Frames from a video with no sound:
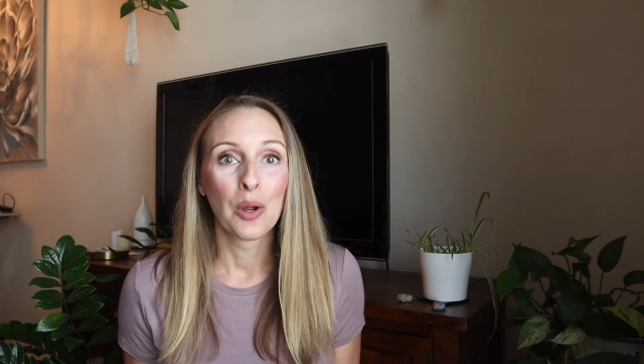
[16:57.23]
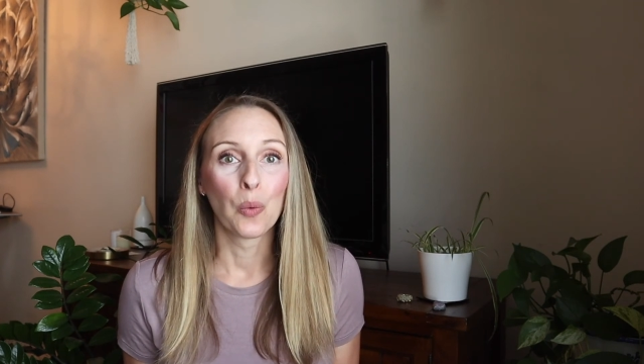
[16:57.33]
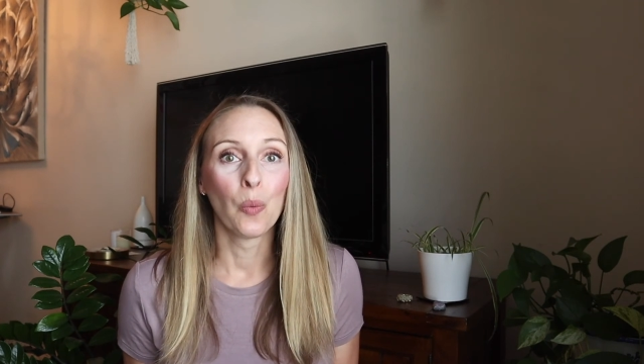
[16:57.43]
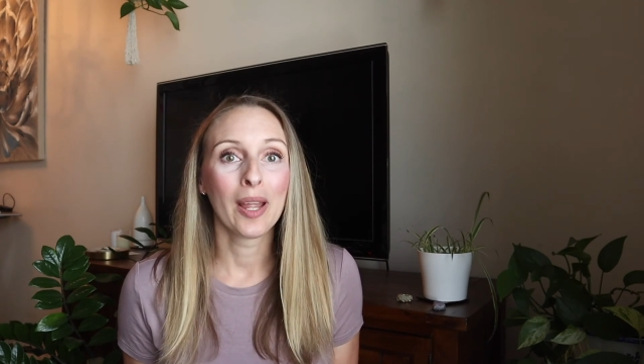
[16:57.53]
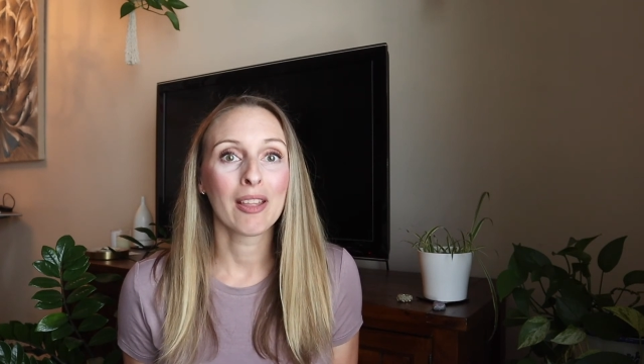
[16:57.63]

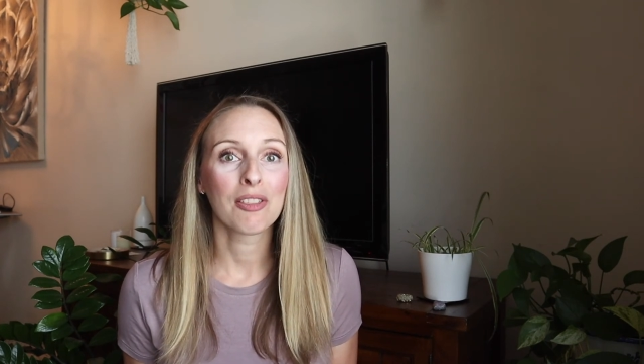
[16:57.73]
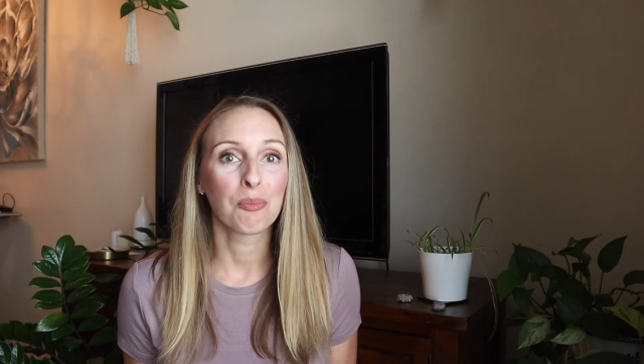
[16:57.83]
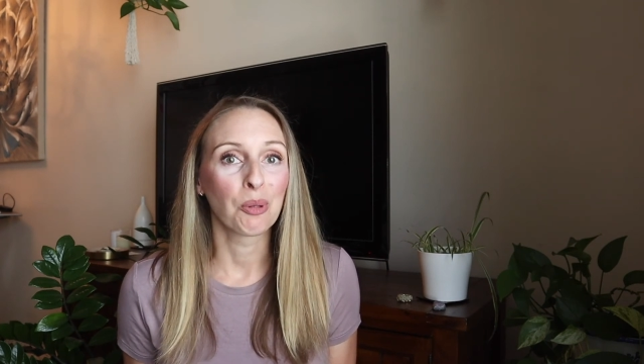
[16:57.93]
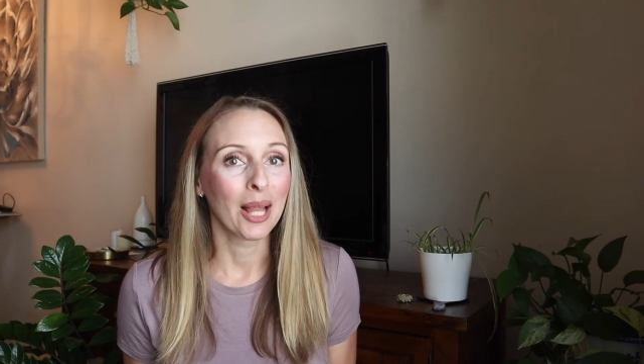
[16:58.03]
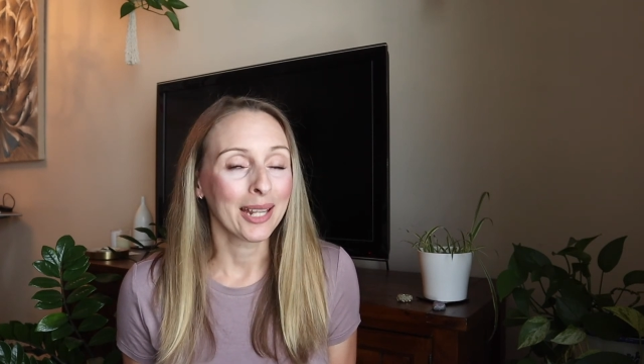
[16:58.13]
with
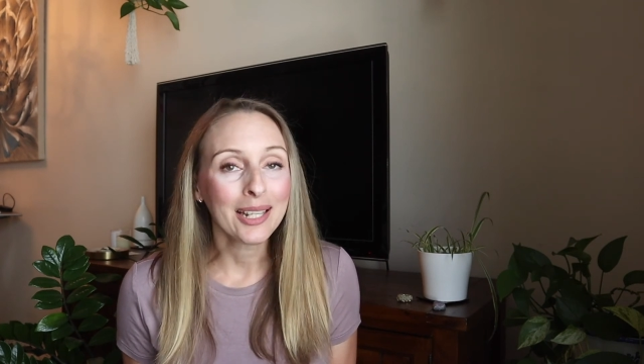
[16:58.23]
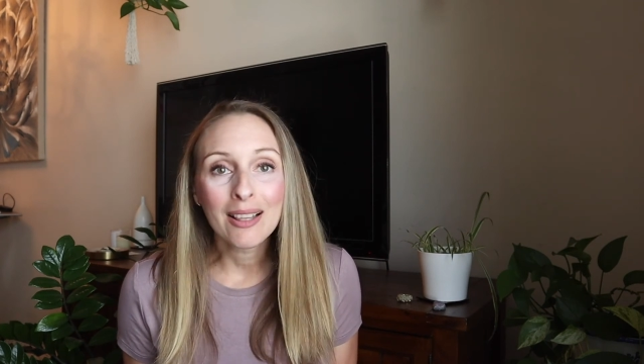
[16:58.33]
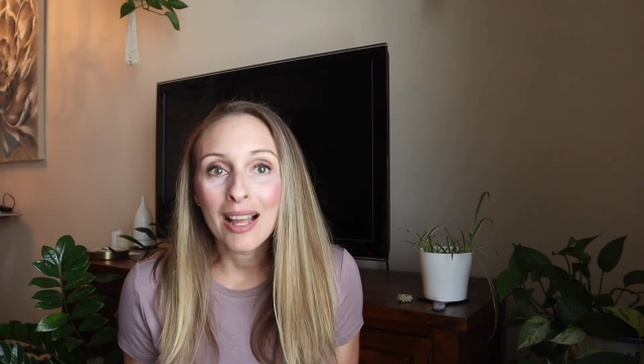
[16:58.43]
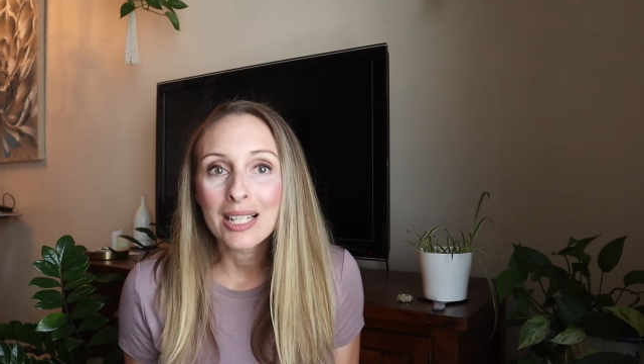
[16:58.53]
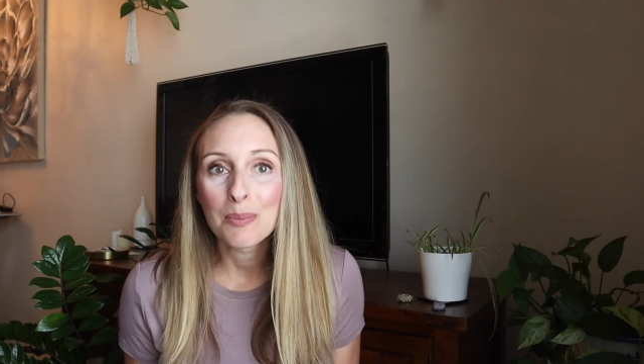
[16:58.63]
planning a
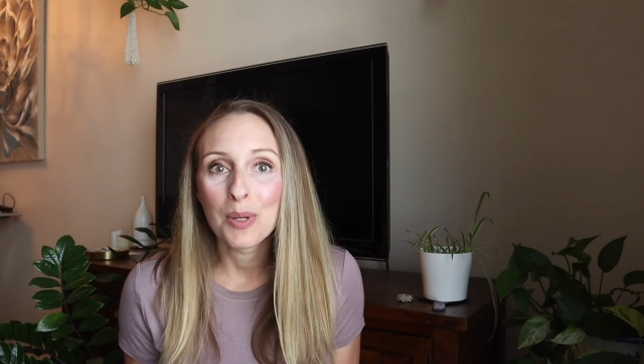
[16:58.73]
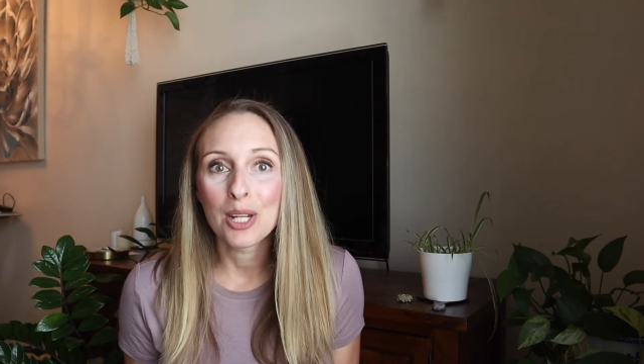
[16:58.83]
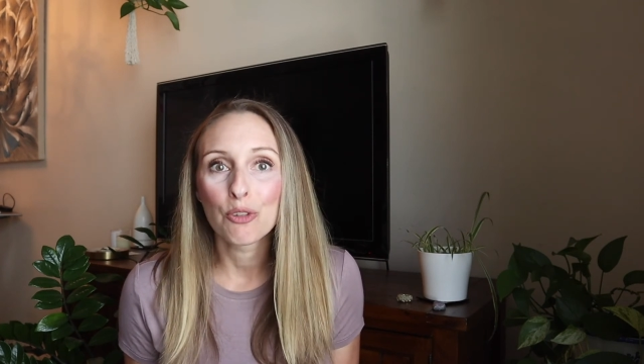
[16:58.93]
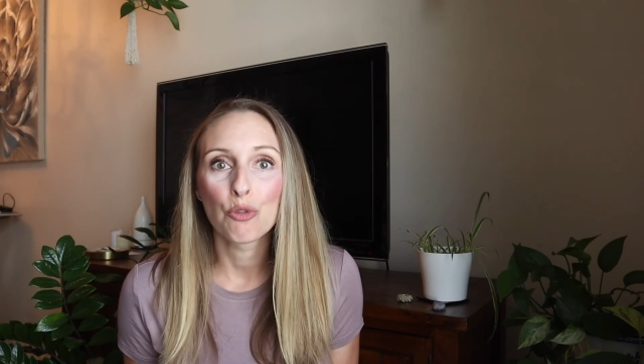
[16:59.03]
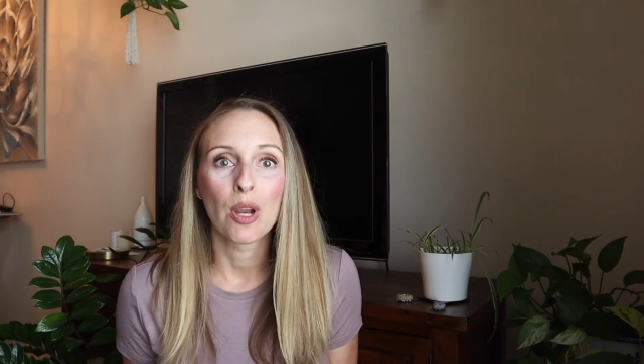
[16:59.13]

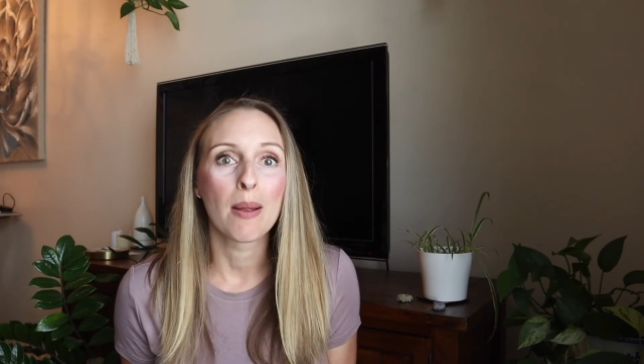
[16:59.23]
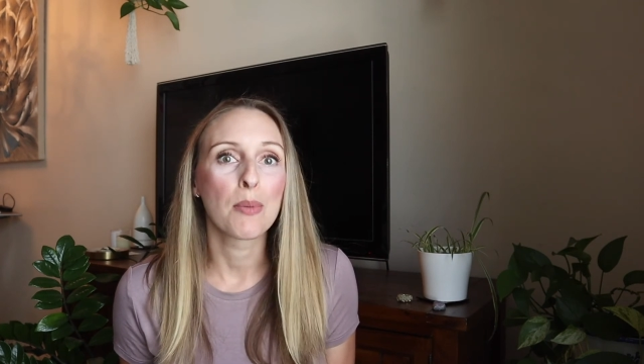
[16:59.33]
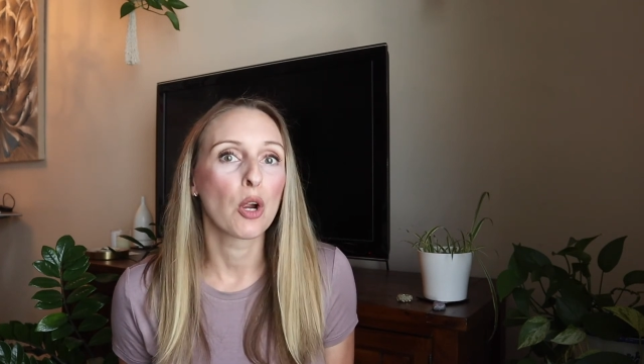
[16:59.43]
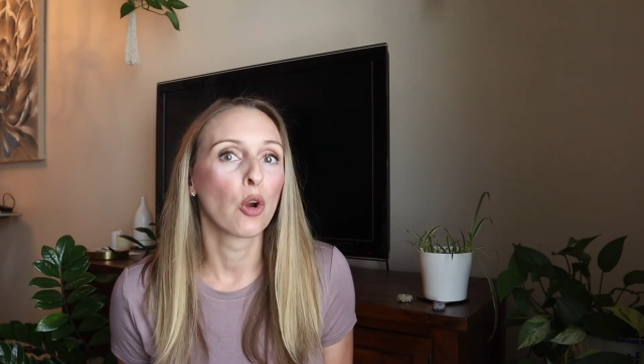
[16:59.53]
last-minute trip,